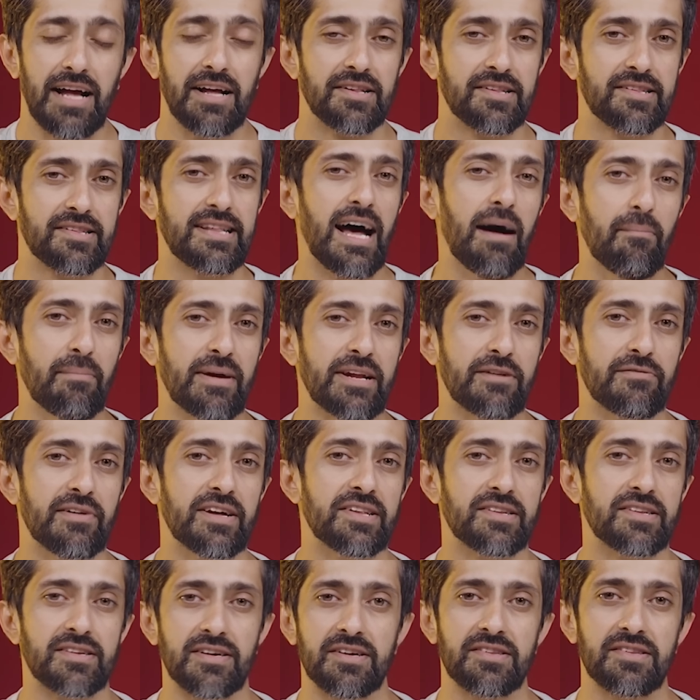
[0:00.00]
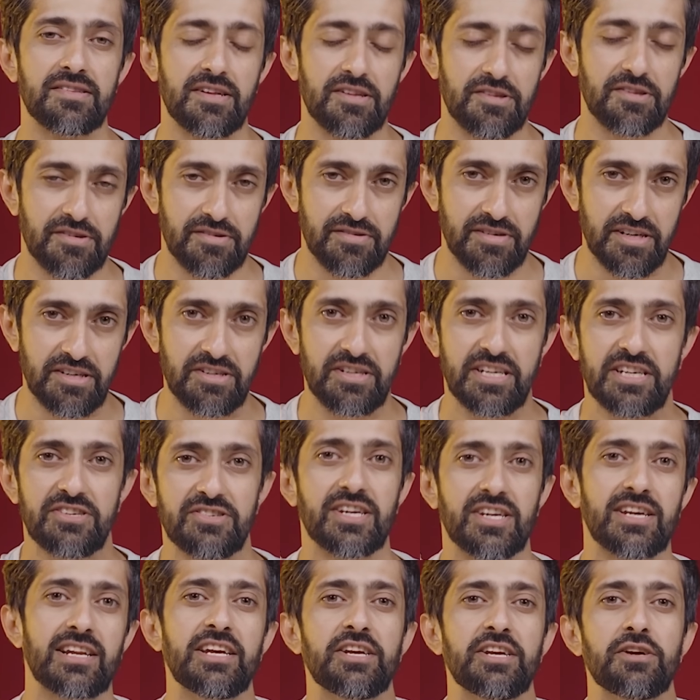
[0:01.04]
Some investors
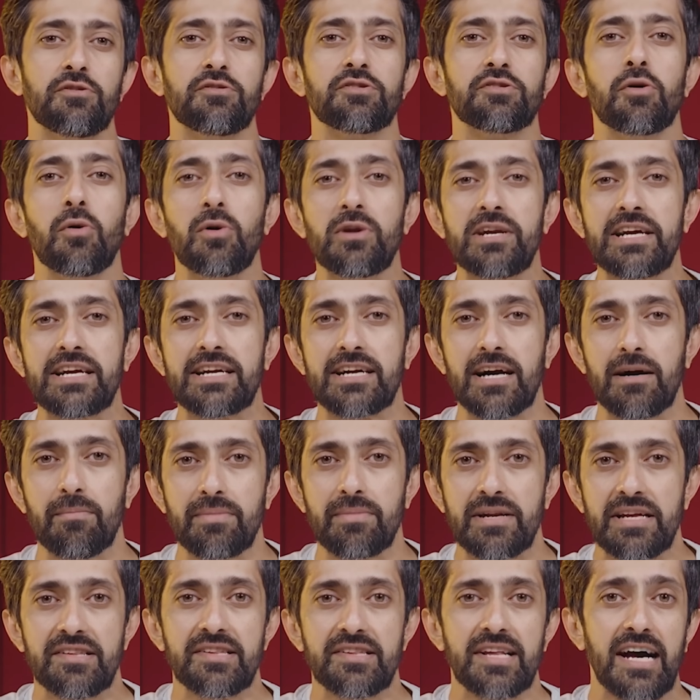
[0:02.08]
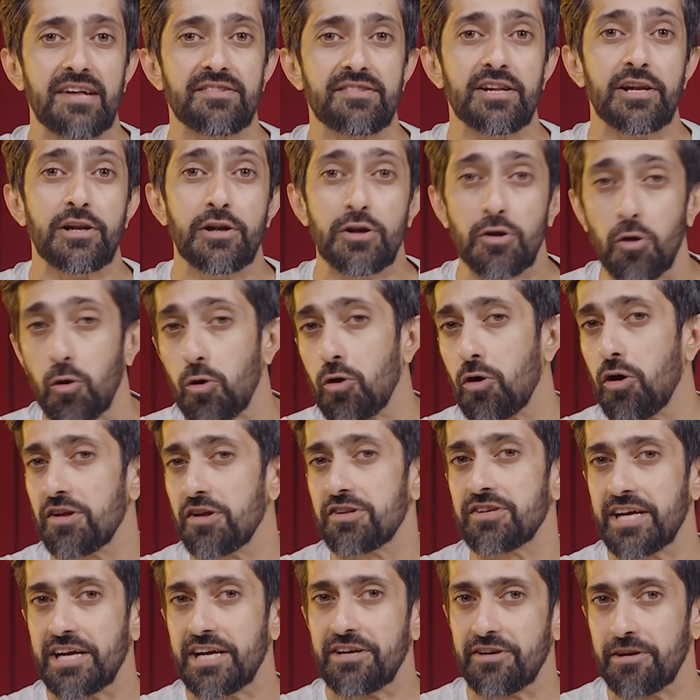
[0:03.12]
strategically use holding companies as a
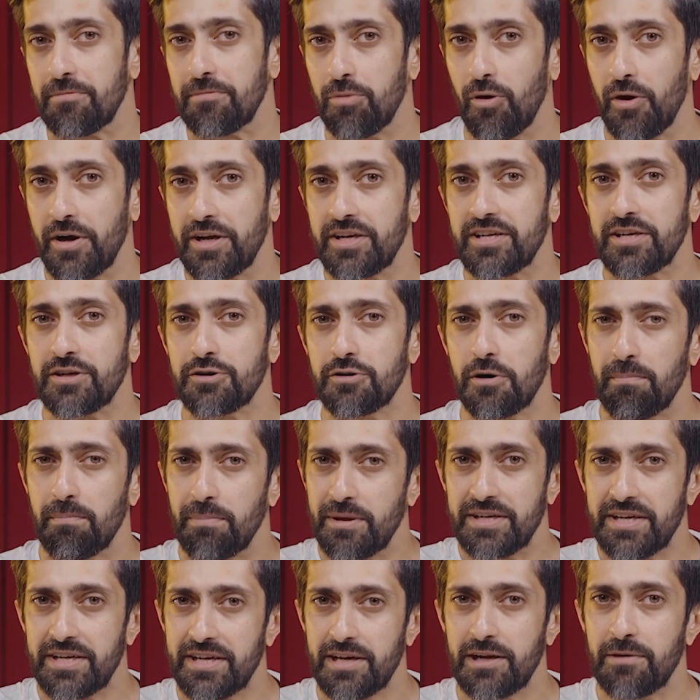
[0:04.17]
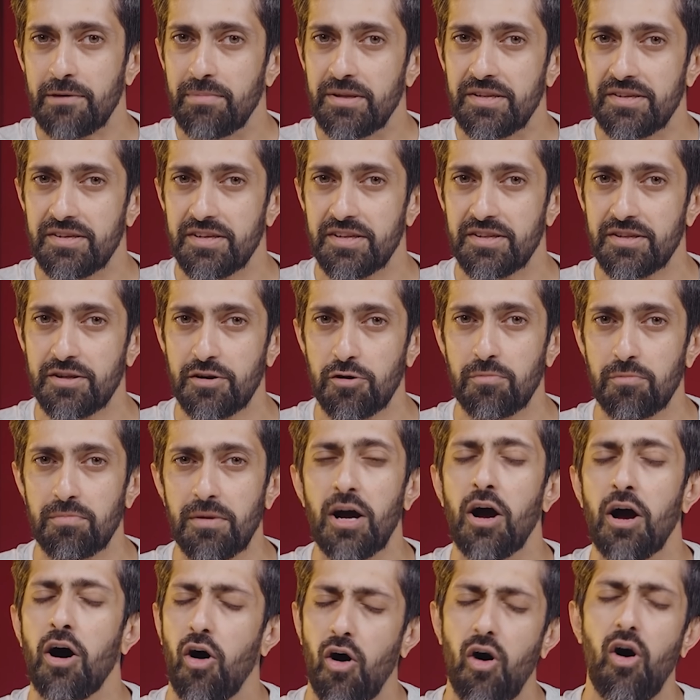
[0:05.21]
low-cost entry point into a particular business group
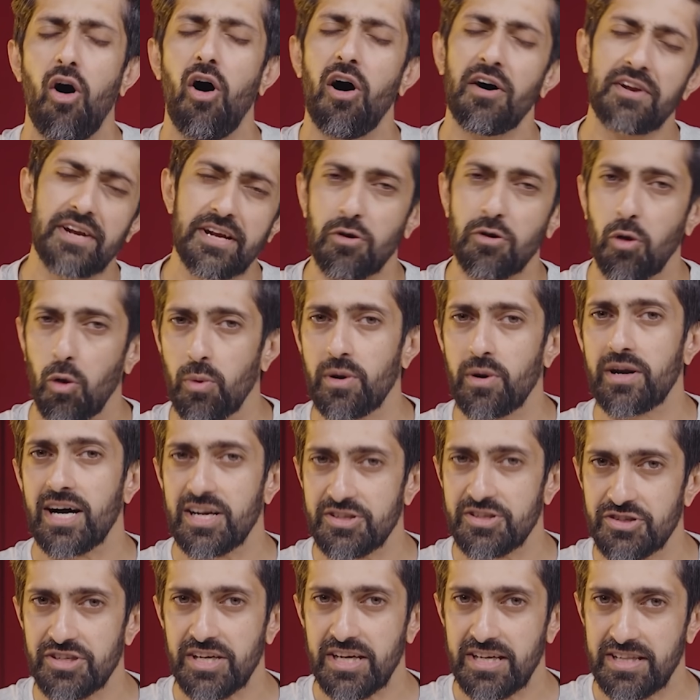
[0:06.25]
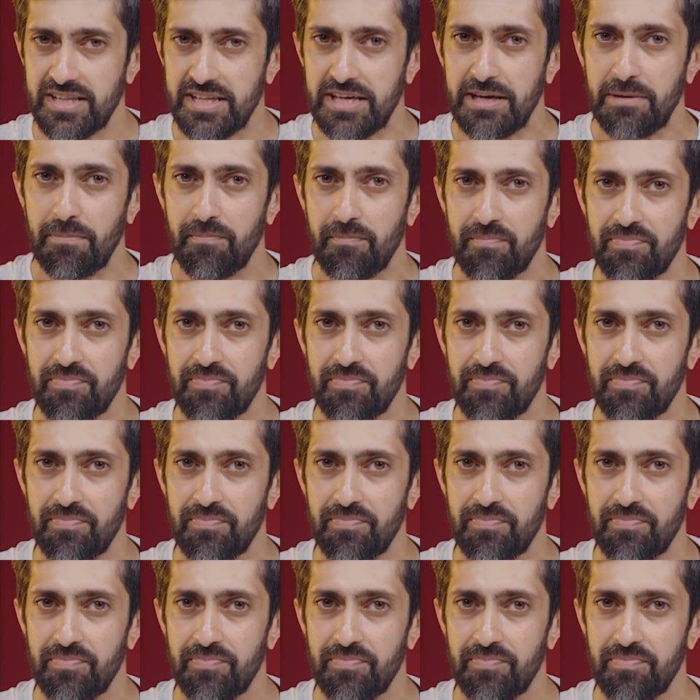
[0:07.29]
or an overarching theme.